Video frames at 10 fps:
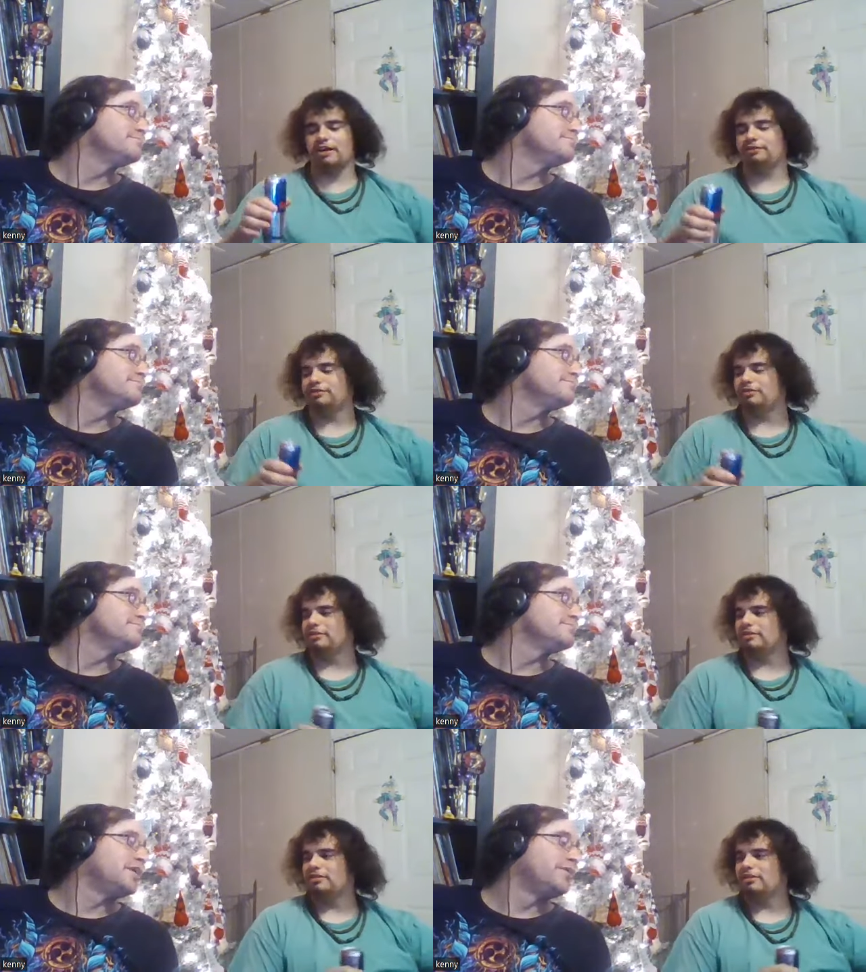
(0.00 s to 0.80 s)
Speaker 1: half.
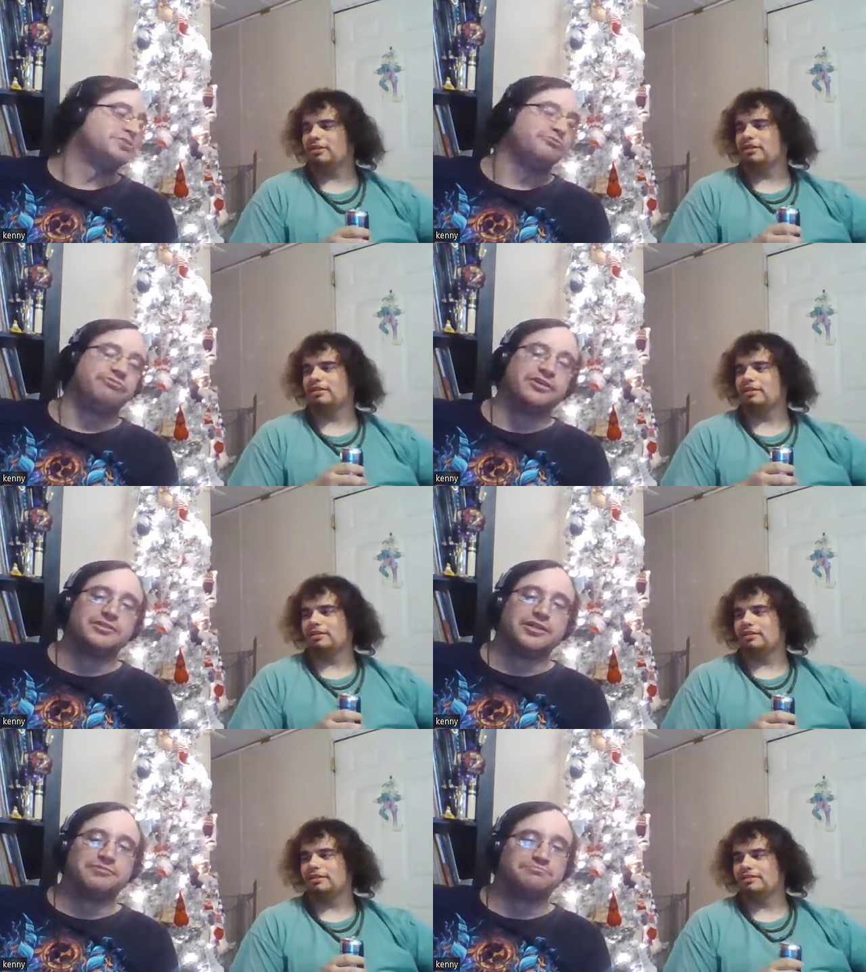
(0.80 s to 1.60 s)
What if you
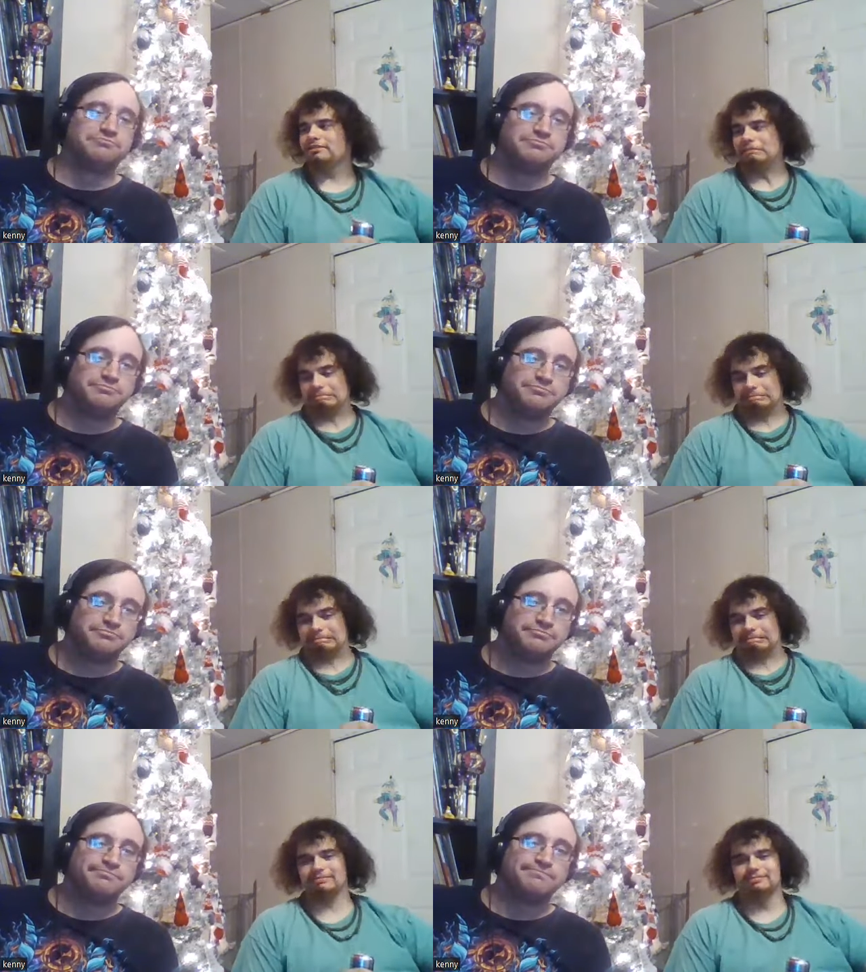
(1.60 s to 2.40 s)
fucked up?
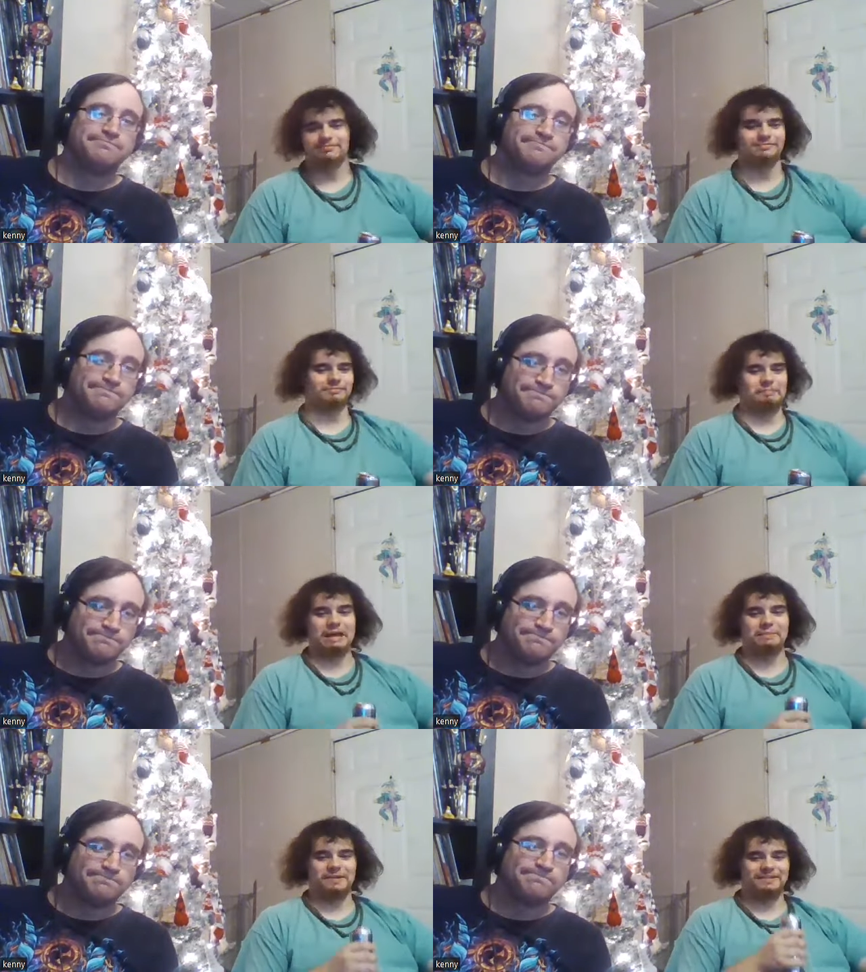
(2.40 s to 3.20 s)

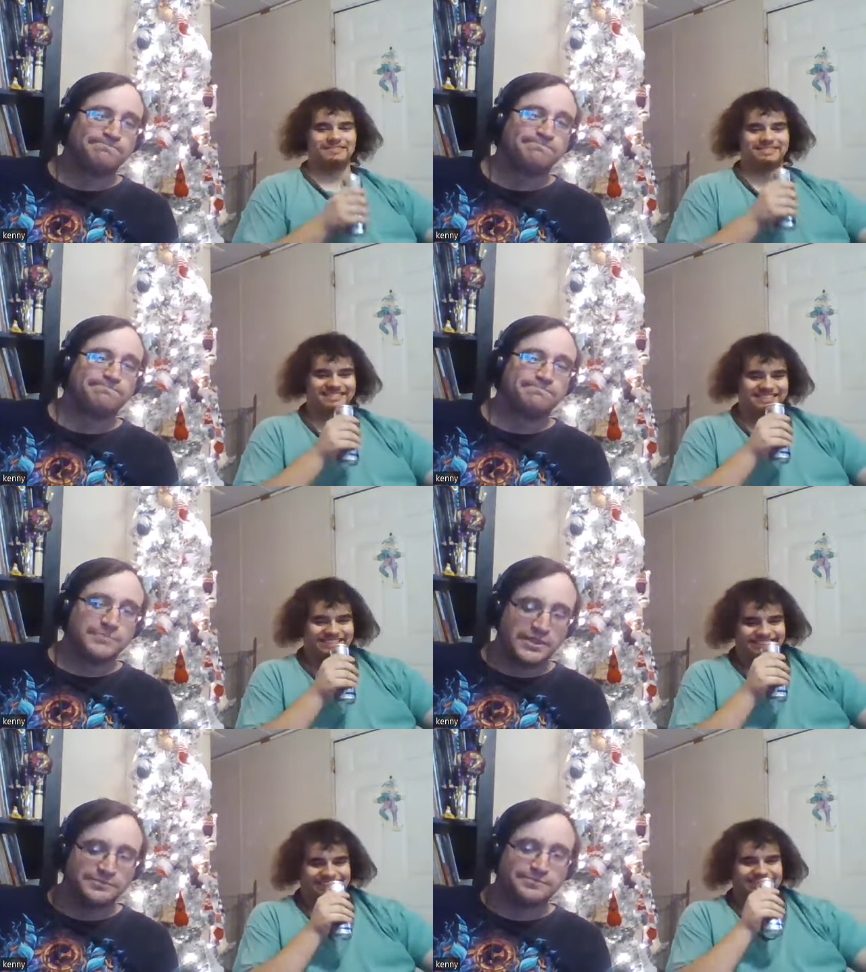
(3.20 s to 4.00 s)
Maybe.
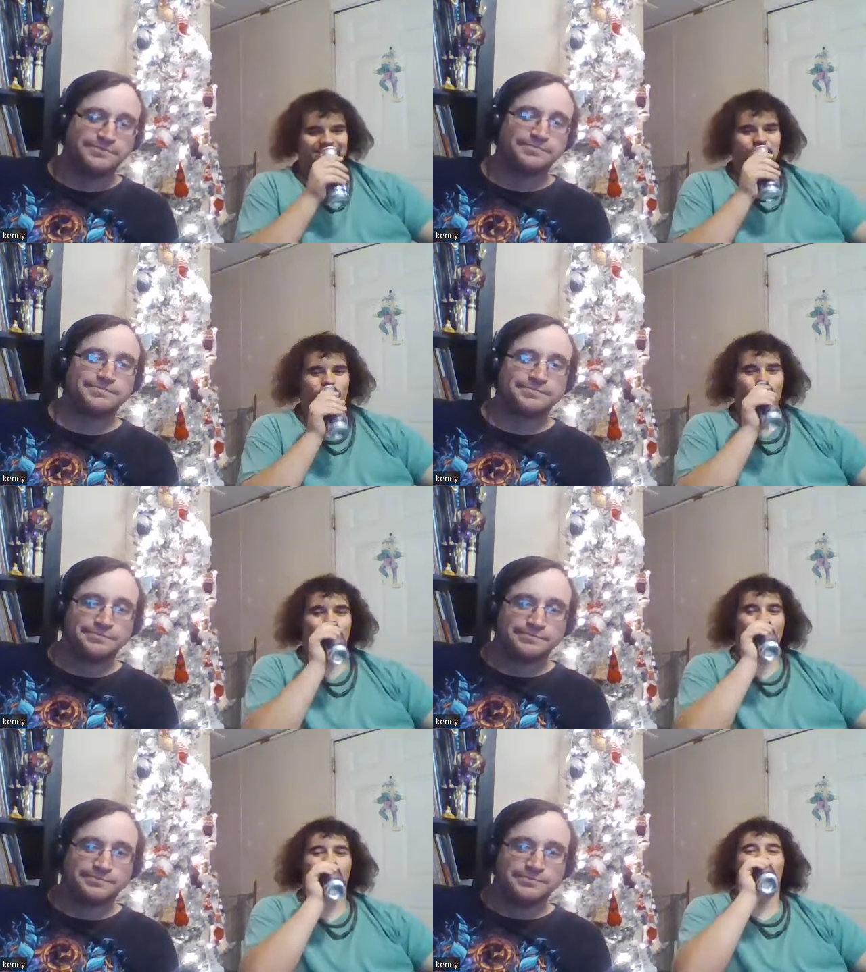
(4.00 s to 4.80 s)

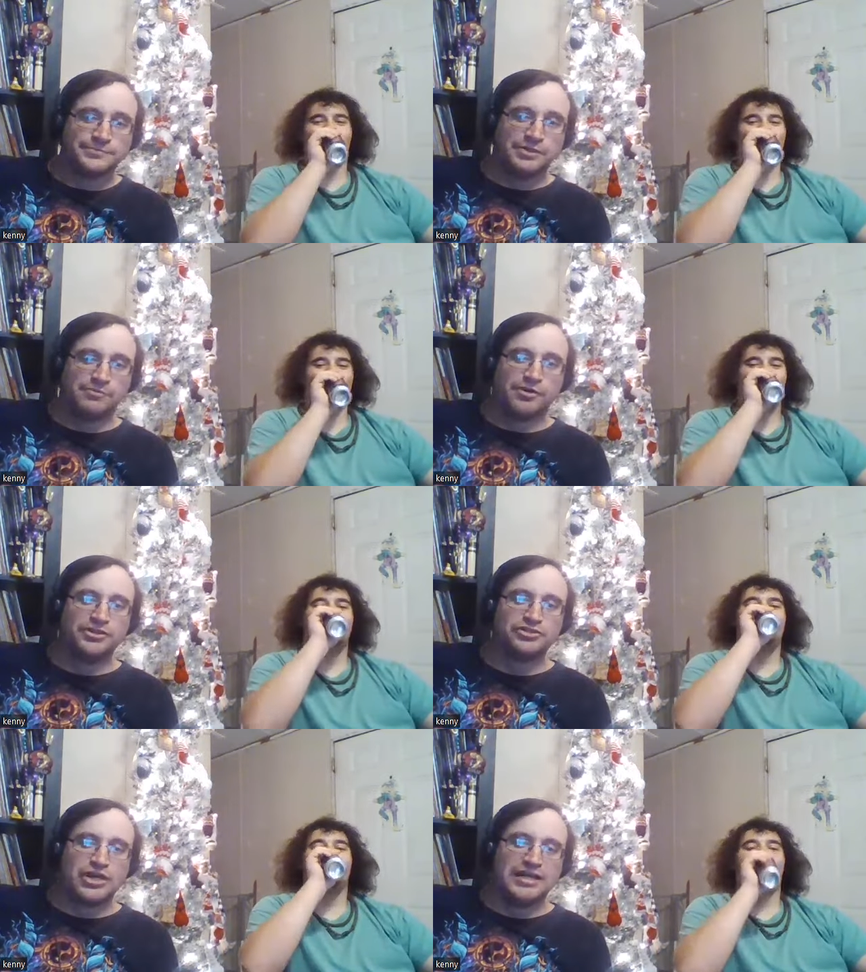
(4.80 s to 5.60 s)
If you,
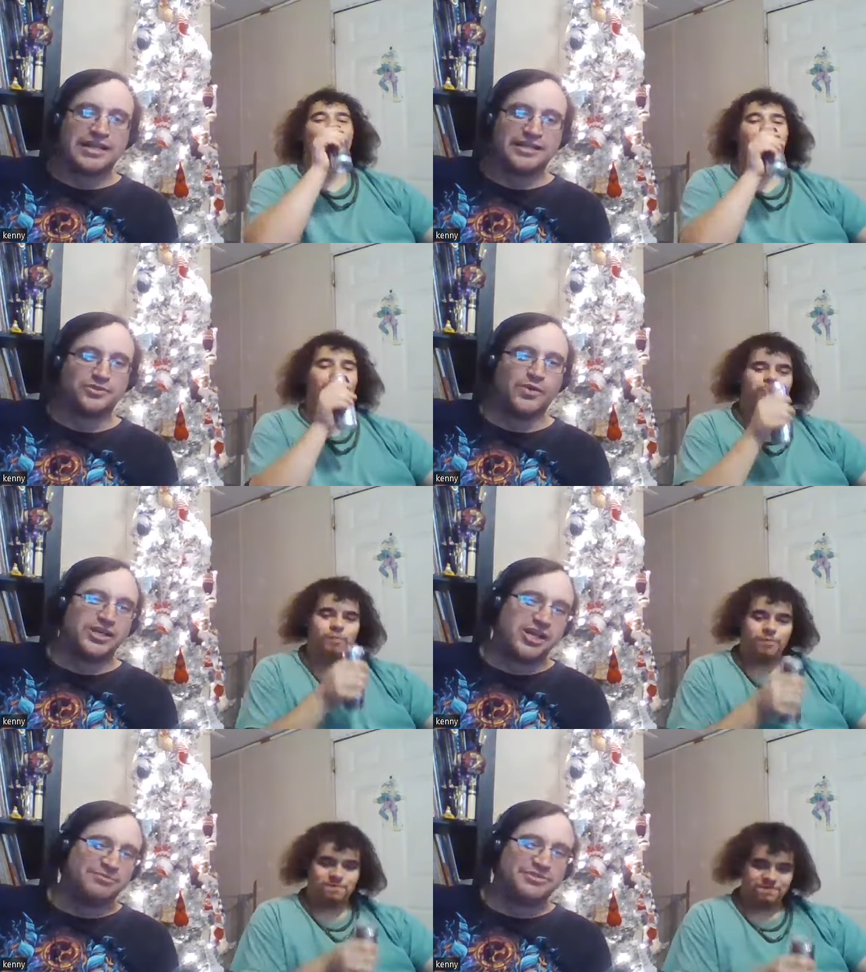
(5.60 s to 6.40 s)
you drank that to
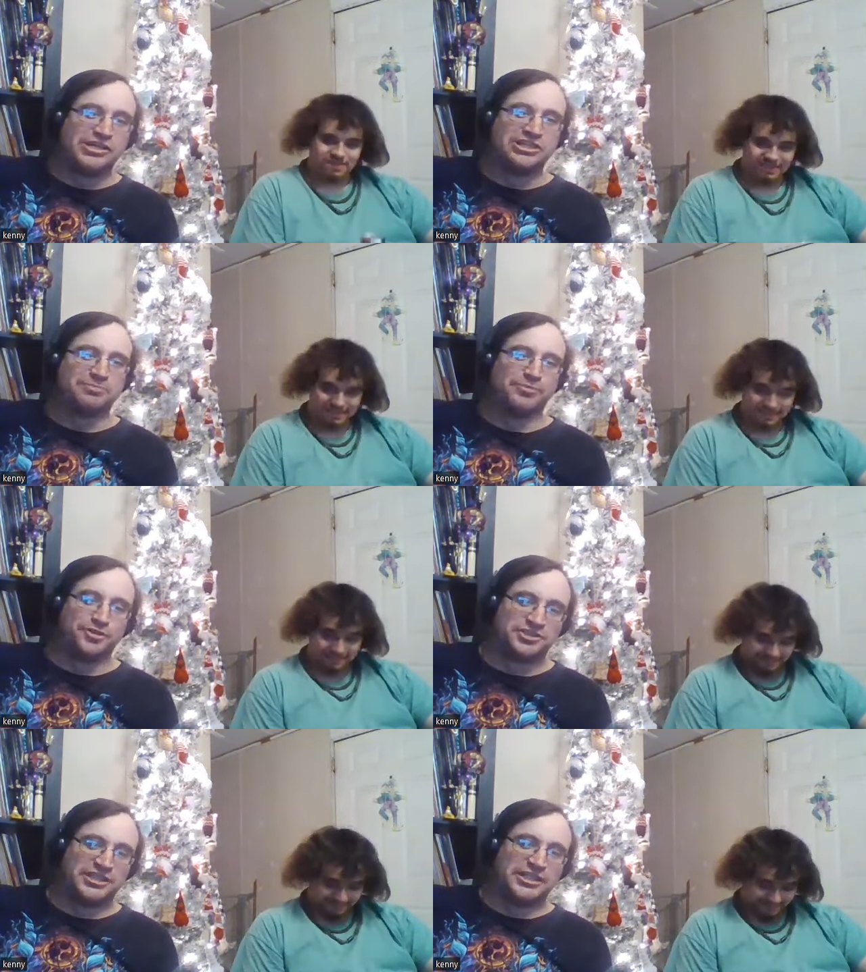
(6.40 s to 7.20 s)
wake up to do this
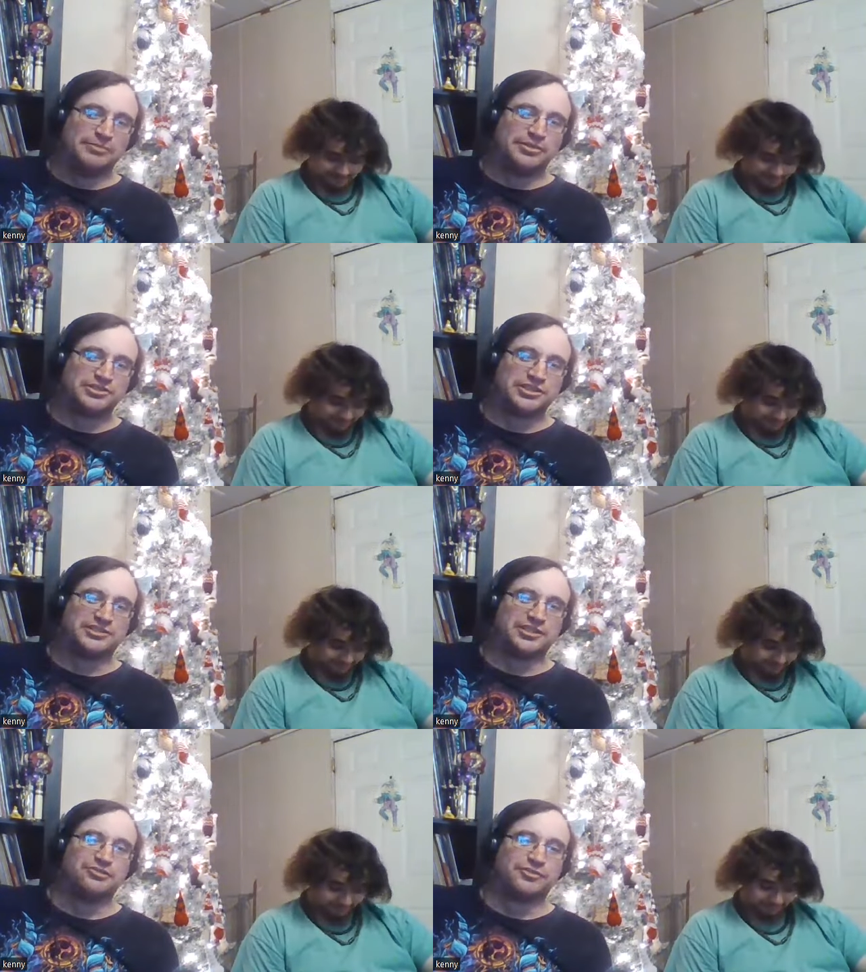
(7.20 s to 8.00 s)
bullshit, the
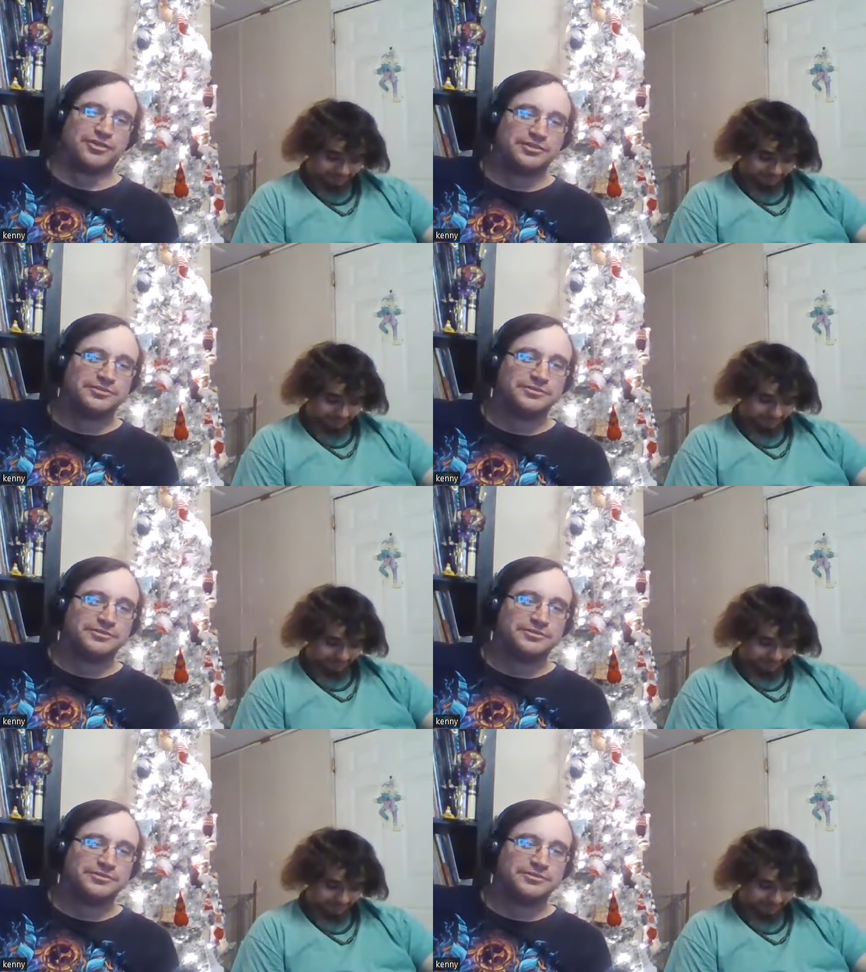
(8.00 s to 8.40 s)
bullshit's over.